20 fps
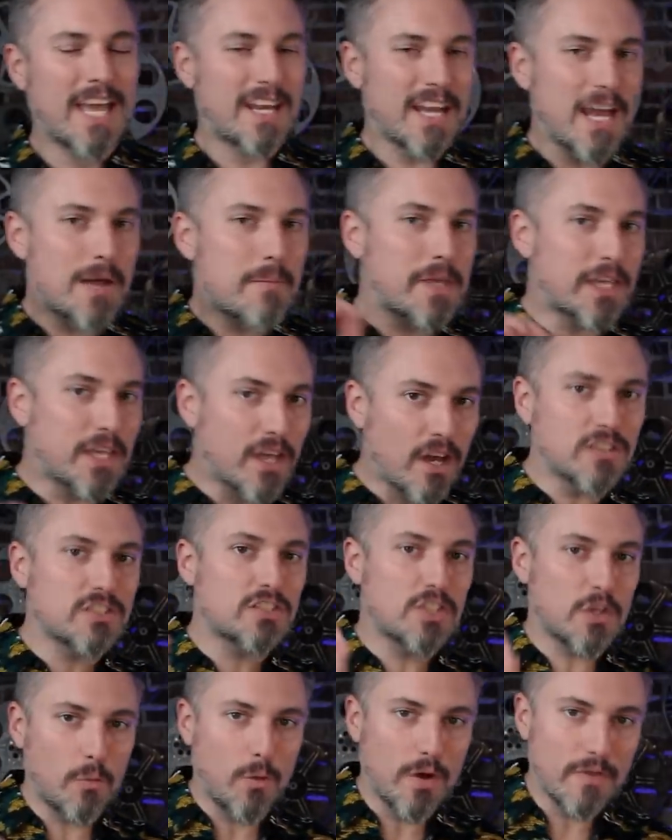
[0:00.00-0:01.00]
not
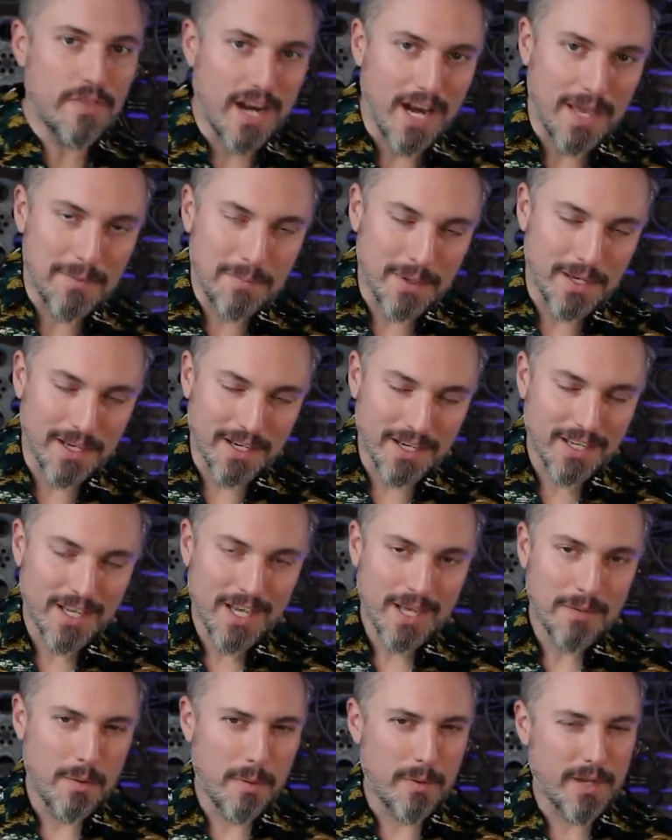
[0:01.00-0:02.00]
because of the one that I pick,
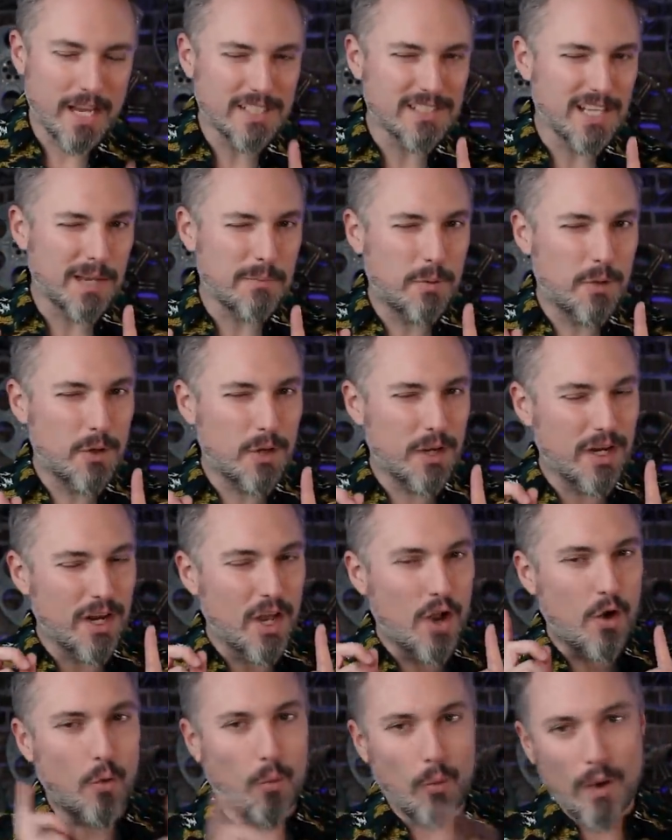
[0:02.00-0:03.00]
but because I put
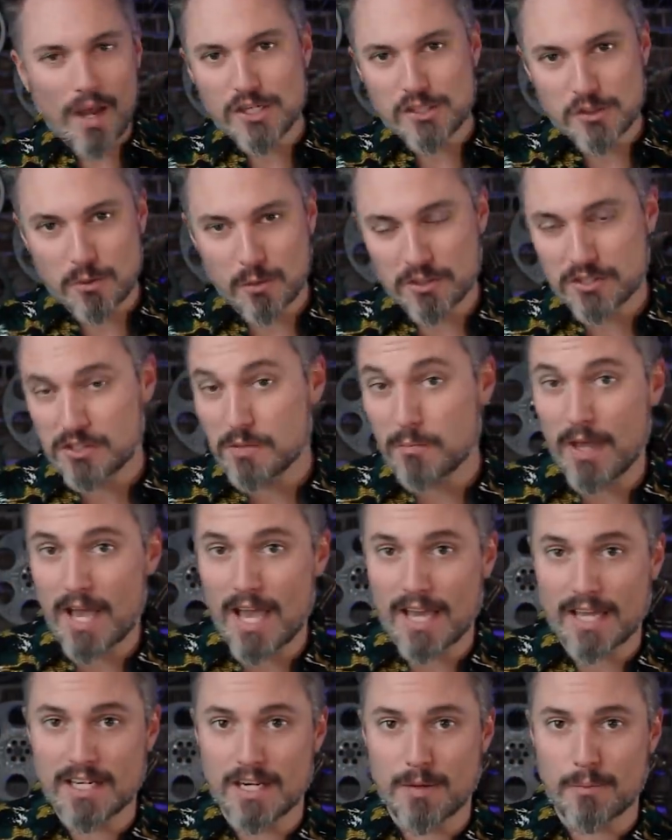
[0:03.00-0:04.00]
it way towards the
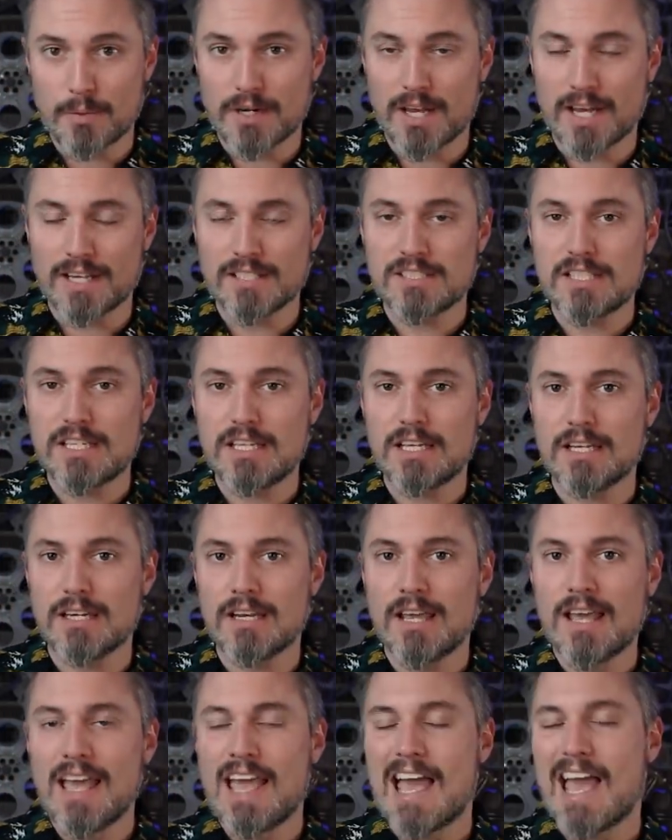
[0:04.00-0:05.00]
back at number
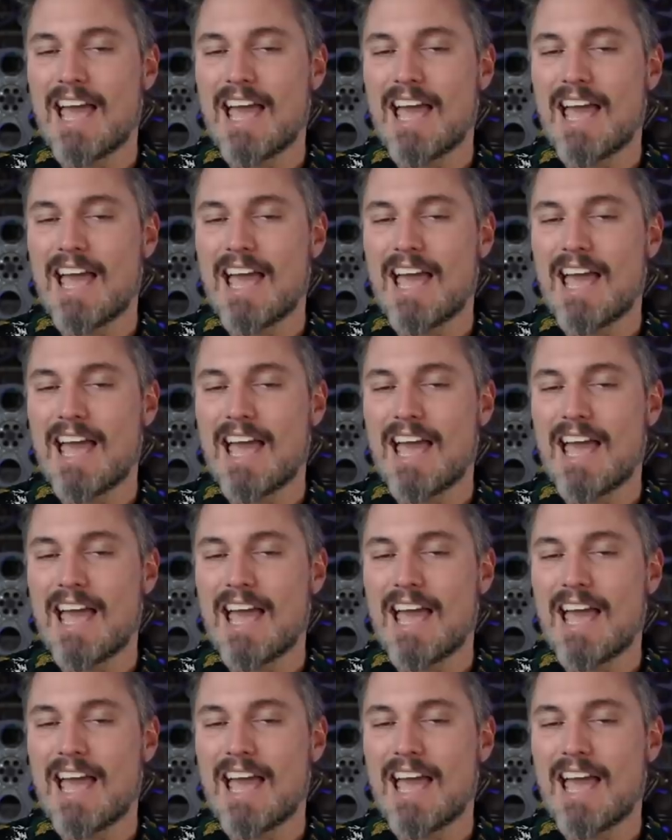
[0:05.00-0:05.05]
nineteen,